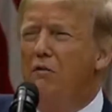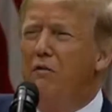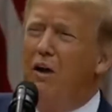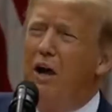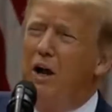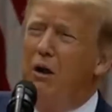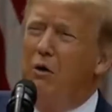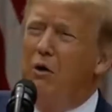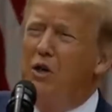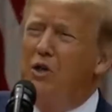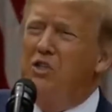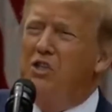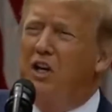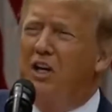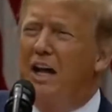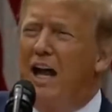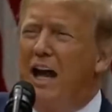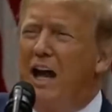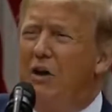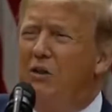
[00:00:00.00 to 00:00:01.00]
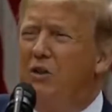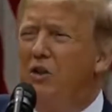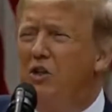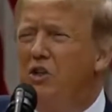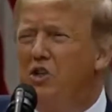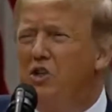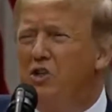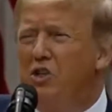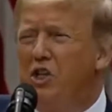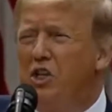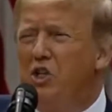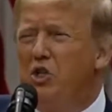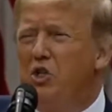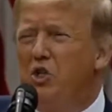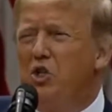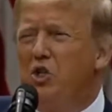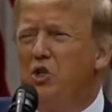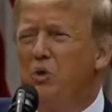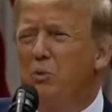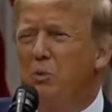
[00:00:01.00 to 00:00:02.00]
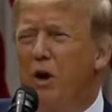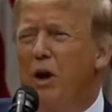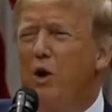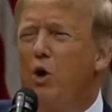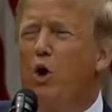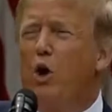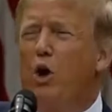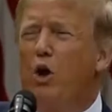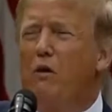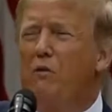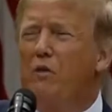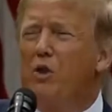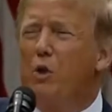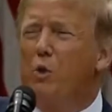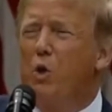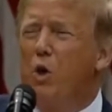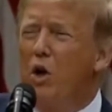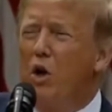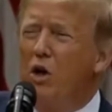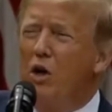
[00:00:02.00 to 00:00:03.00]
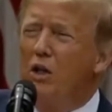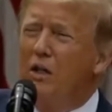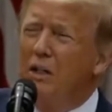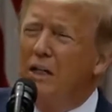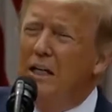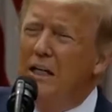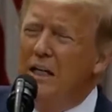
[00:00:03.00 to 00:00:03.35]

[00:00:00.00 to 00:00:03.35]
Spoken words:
virus allowed the disease to spread all over the world,